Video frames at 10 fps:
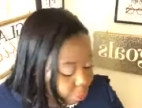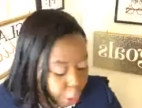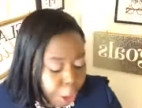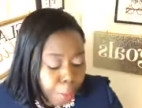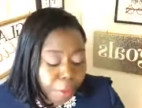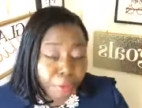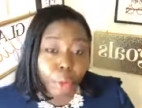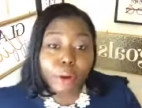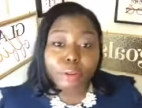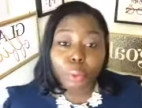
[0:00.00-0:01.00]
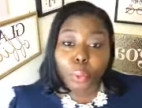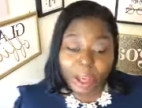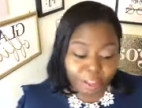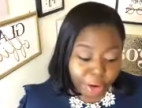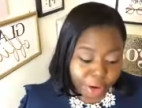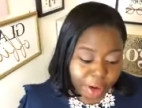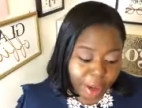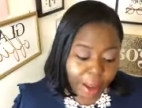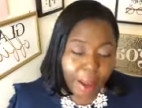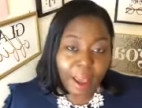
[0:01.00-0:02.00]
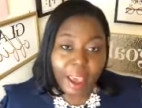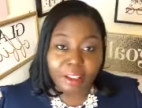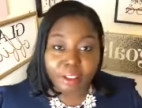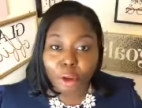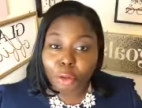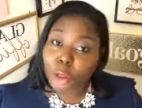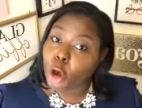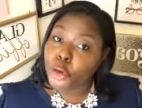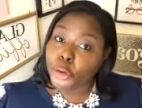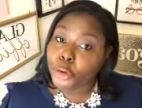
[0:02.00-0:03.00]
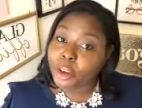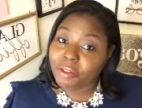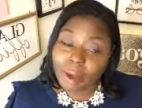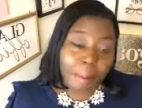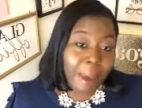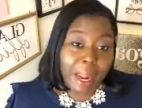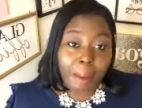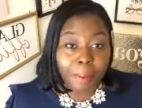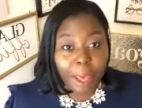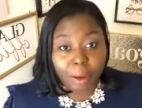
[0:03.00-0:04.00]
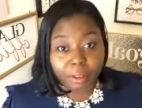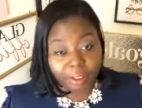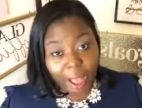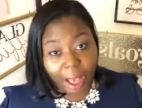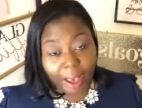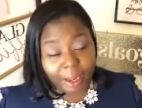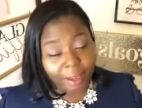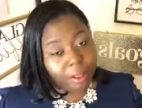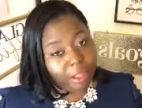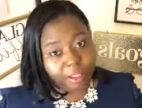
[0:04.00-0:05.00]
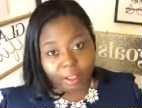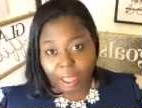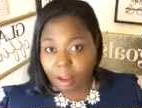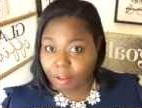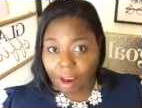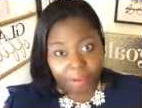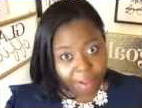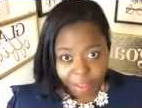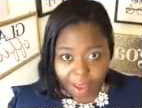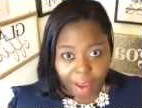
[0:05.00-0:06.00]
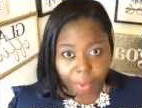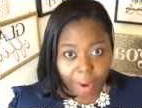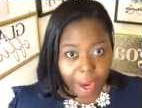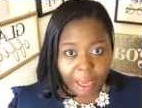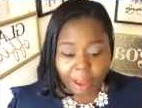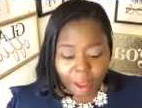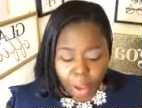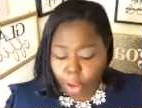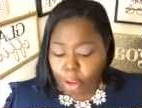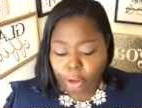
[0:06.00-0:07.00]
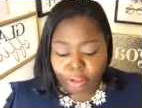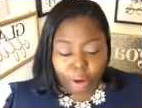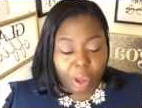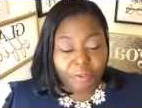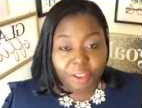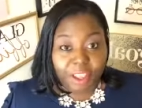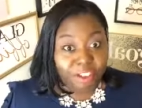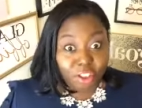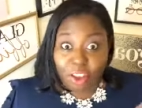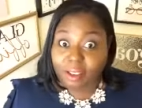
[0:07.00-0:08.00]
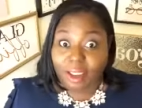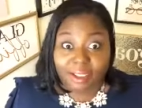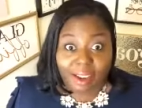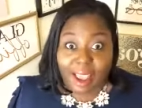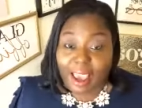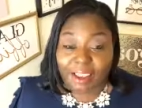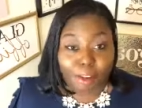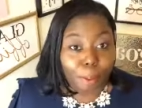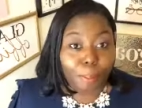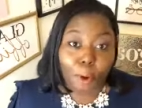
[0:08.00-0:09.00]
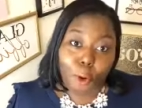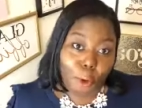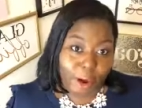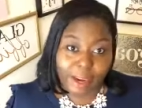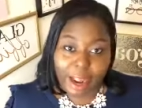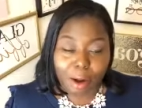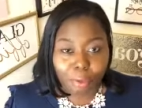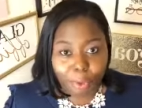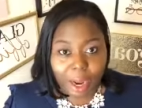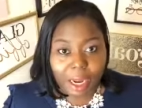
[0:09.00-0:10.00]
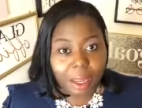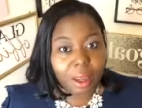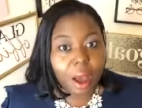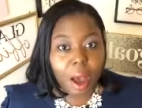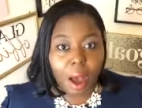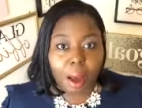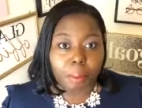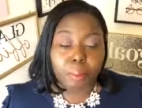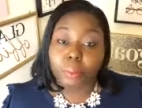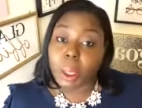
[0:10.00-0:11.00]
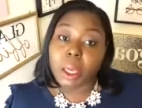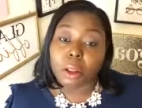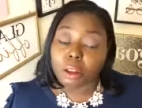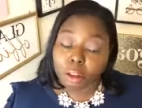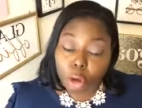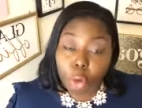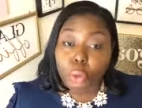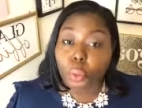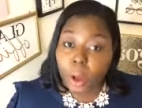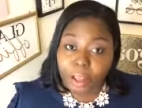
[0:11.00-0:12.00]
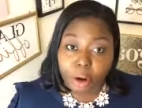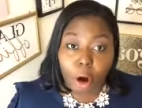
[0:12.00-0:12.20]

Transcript: Number four is weather. And so though your event may not be outside, let's think of everything, right? So if it's just like today, it's sort of pouring down, raining, um, think, know the weather.